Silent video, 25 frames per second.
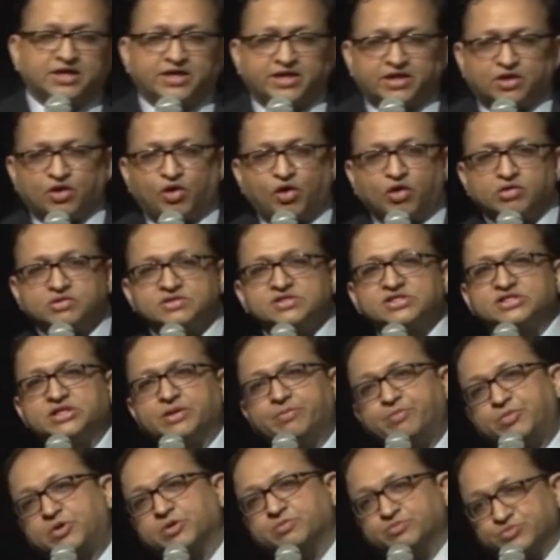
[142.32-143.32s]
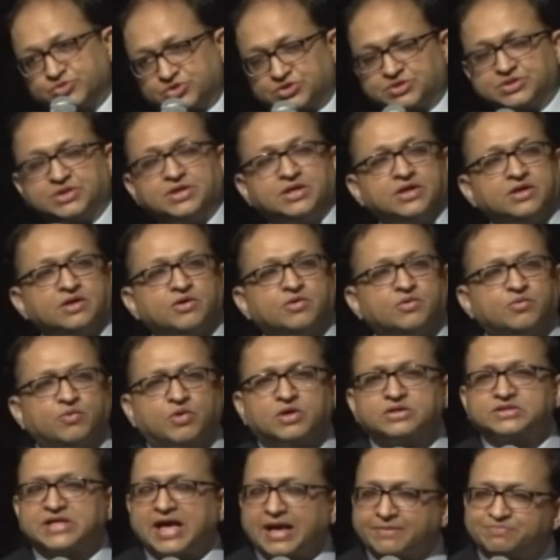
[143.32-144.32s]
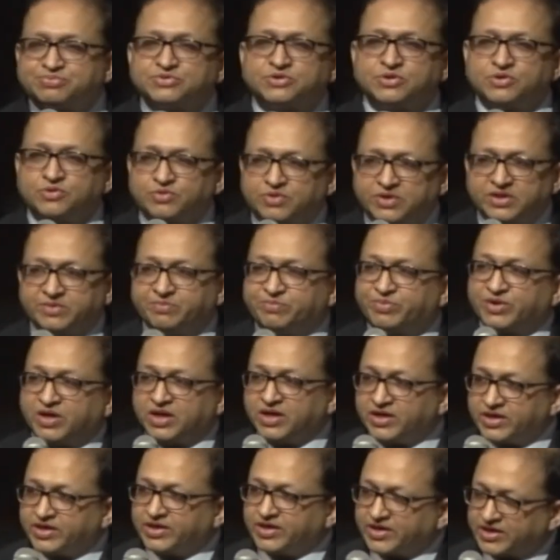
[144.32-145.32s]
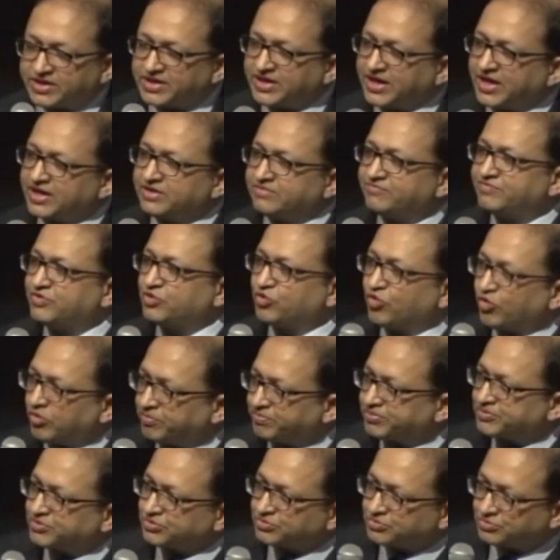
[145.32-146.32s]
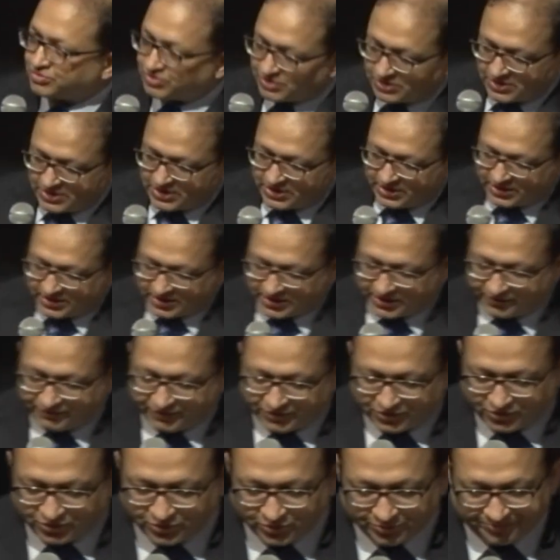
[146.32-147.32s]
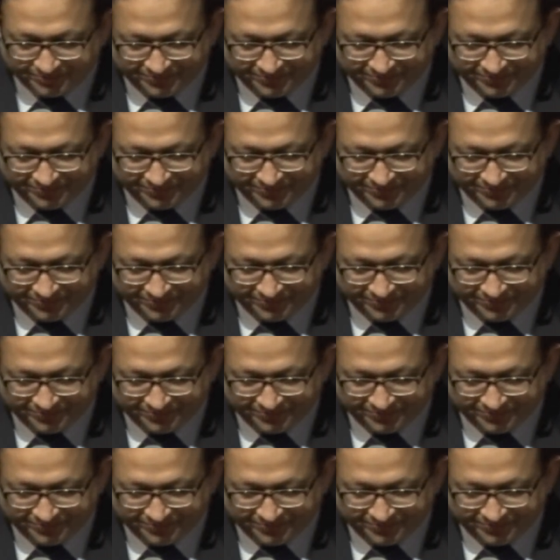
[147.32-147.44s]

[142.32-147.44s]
it On Symptoms, was absolutely brilliant, and we hope to give it to you.